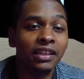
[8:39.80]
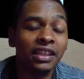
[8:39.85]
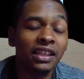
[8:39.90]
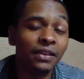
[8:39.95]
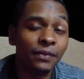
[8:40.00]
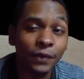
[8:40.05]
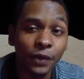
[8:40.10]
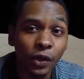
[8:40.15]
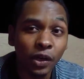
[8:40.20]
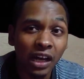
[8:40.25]

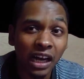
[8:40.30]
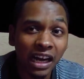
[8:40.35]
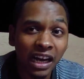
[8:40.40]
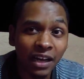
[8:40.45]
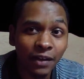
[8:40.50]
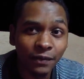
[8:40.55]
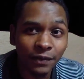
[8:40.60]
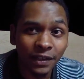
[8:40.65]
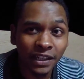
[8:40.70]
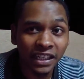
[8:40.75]
if you
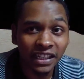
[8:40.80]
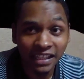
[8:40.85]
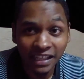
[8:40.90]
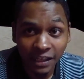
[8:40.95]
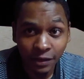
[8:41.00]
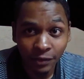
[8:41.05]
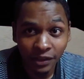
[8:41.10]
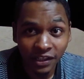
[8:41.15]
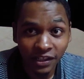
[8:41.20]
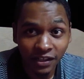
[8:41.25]
have
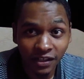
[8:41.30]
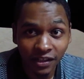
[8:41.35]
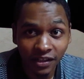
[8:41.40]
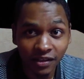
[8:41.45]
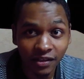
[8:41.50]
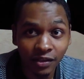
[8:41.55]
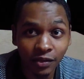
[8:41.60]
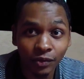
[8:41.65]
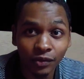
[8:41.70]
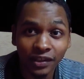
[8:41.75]
any
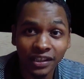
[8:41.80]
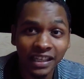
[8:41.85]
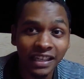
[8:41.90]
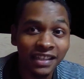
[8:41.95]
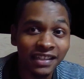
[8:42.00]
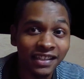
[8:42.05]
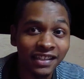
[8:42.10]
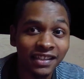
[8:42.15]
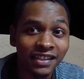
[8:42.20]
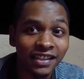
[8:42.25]
question, don't
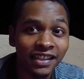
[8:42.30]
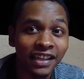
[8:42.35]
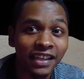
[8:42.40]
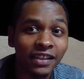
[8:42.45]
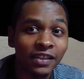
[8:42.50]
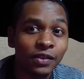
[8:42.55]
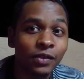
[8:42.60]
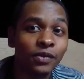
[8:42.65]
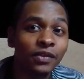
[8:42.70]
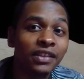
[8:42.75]

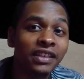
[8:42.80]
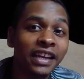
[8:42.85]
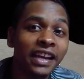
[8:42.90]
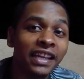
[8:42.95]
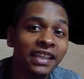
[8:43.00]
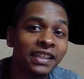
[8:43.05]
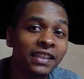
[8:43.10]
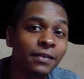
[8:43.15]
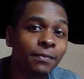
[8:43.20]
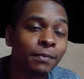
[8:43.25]
hesitate to
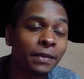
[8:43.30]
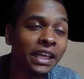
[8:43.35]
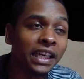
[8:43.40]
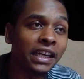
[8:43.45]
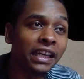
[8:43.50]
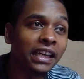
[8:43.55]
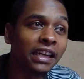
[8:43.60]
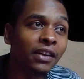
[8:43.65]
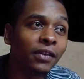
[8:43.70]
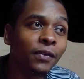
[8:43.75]
text
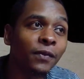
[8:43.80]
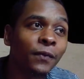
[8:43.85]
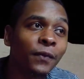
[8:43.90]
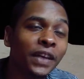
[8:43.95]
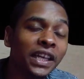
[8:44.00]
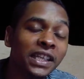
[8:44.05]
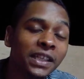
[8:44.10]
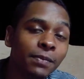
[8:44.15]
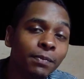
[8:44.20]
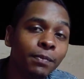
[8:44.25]
me on
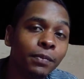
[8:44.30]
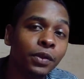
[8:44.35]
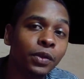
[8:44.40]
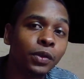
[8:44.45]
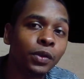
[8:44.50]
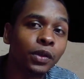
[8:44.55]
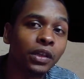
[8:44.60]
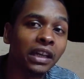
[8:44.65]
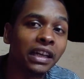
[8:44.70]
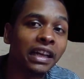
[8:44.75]

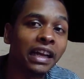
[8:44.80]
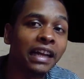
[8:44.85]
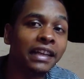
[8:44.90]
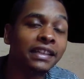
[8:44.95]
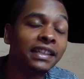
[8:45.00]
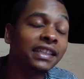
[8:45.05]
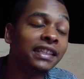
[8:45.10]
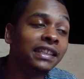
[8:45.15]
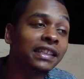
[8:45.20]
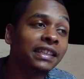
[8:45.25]
Facebook. I
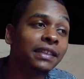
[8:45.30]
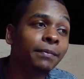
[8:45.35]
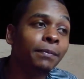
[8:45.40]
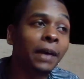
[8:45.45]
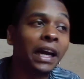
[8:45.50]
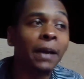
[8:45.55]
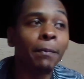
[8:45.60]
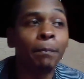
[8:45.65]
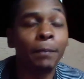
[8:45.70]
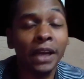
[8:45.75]
did
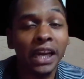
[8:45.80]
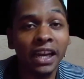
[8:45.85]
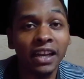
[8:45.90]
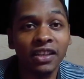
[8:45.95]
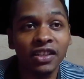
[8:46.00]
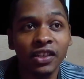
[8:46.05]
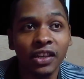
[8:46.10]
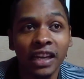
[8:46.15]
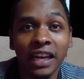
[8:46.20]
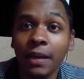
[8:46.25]
my page